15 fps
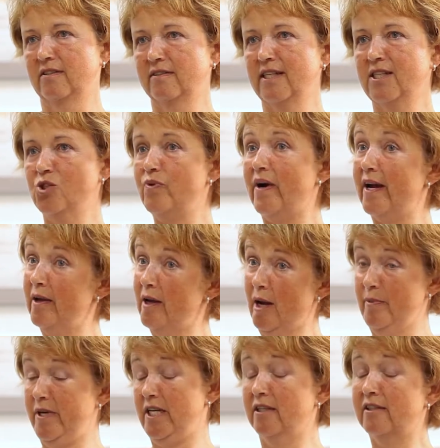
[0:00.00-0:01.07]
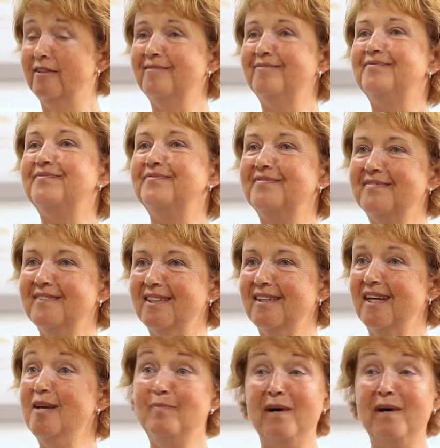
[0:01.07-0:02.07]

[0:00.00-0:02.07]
That's why I'm here, in